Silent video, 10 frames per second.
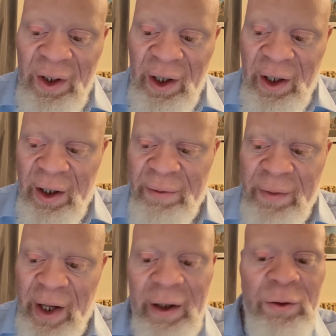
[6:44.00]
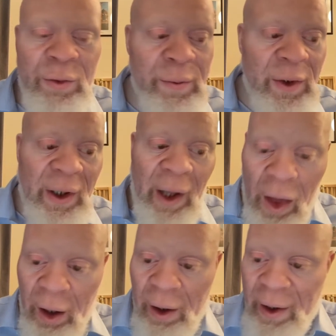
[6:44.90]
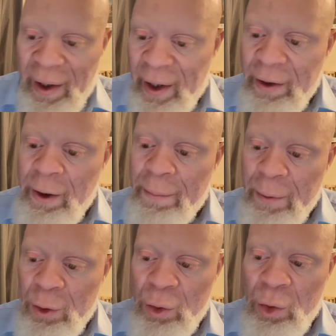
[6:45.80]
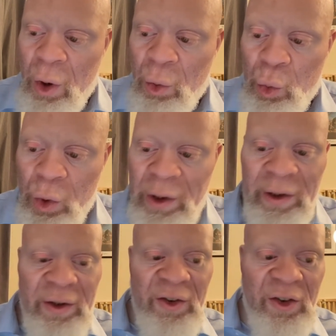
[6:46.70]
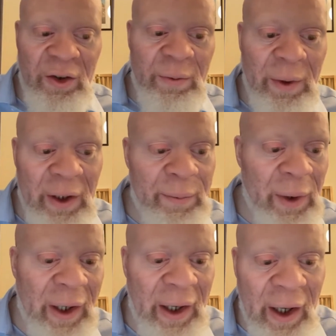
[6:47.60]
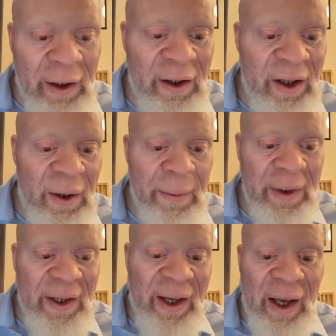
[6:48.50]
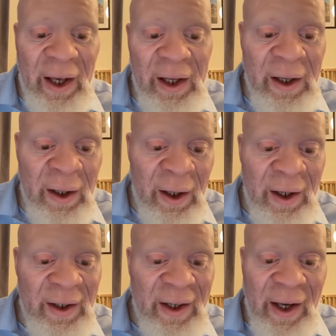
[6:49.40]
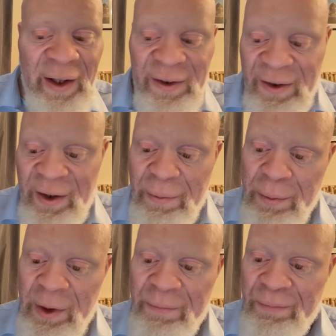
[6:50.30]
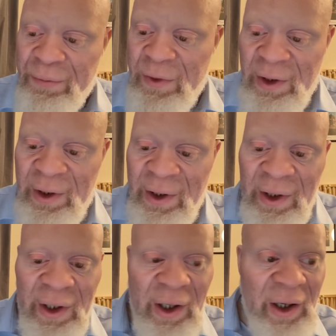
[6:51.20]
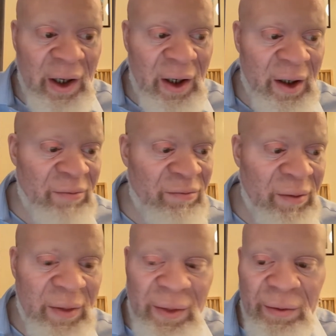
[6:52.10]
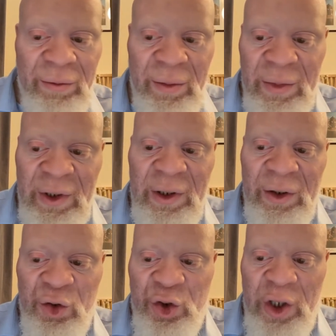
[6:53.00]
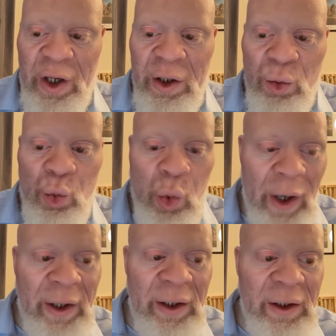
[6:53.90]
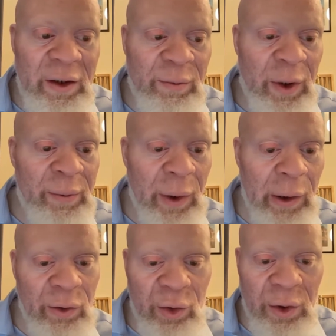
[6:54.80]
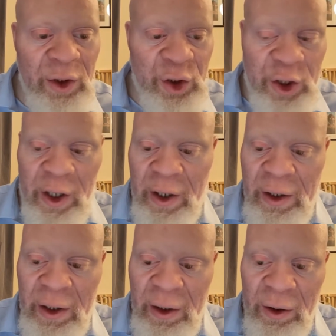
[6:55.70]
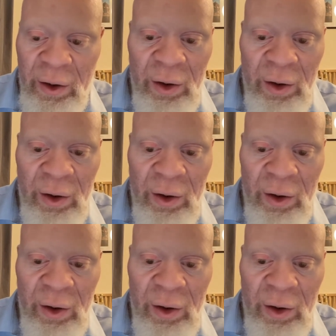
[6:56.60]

Um, Ad- no, Admiral Willicks is played by Hakim K. Kazim. Um, Jay Wayne is played by Ronnie Chang.